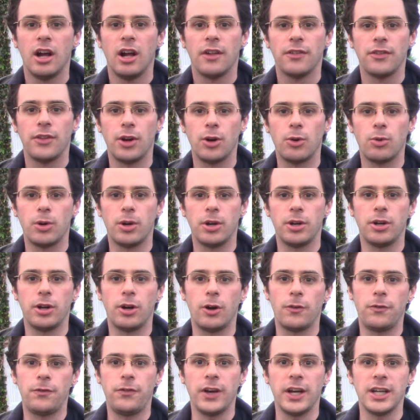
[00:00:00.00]
There were
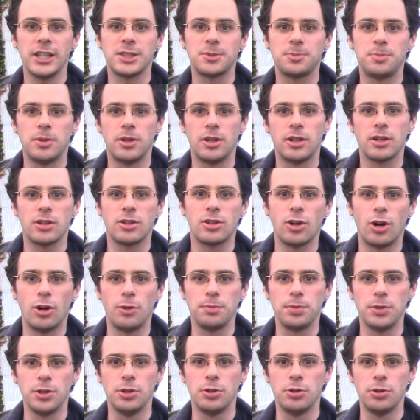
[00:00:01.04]
no Facebook,
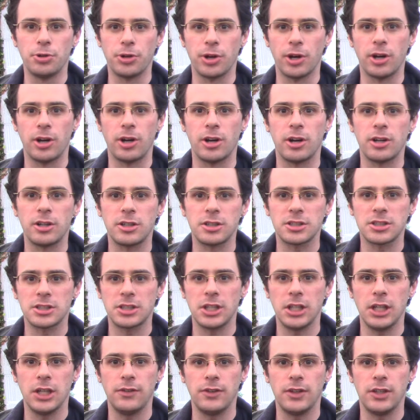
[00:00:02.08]
computers,
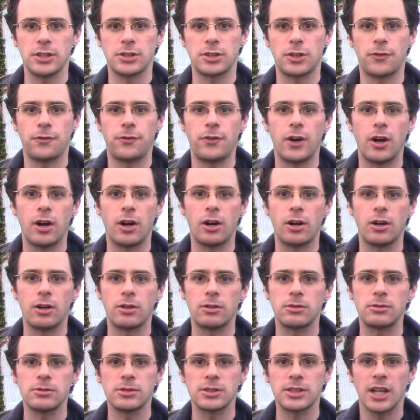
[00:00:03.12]
TVs or
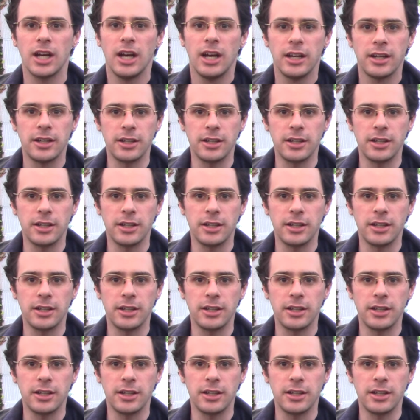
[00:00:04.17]
phones,